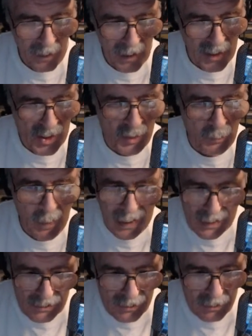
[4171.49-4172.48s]
"In
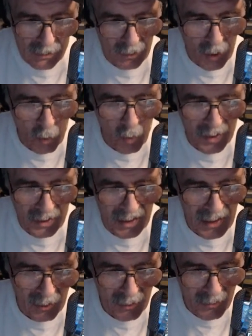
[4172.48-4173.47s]
space, no one can
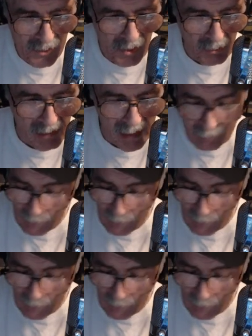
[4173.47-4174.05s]
hear you scream."